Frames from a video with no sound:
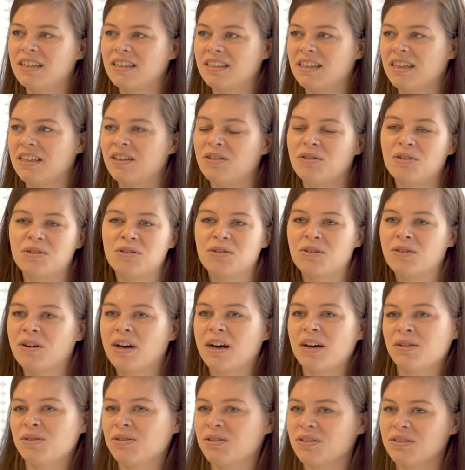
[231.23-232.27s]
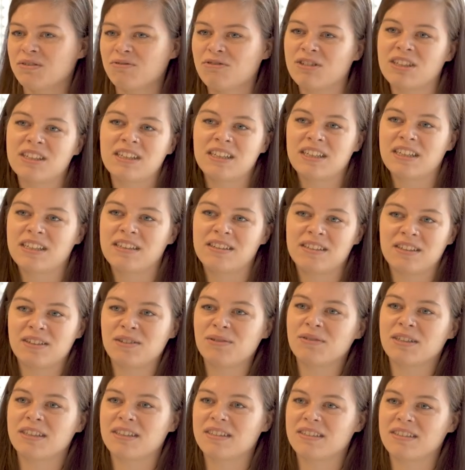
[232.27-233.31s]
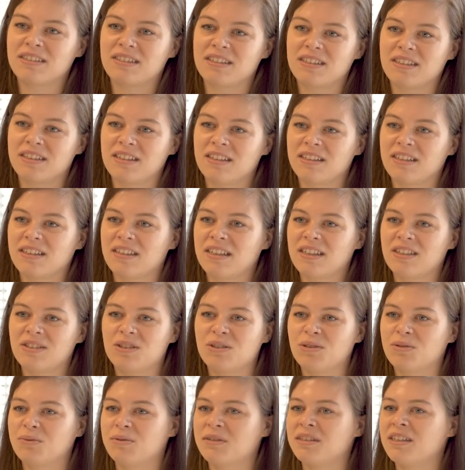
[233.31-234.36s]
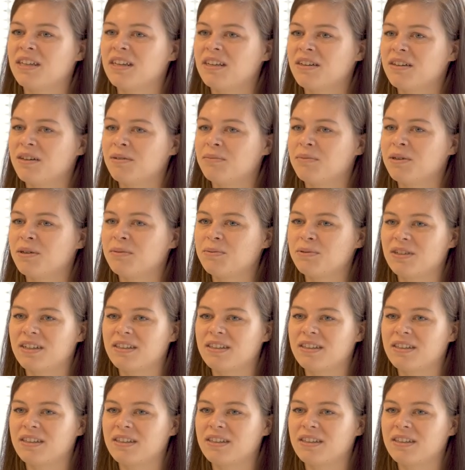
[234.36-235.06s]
and you don't know how to really deal with issues when they come up.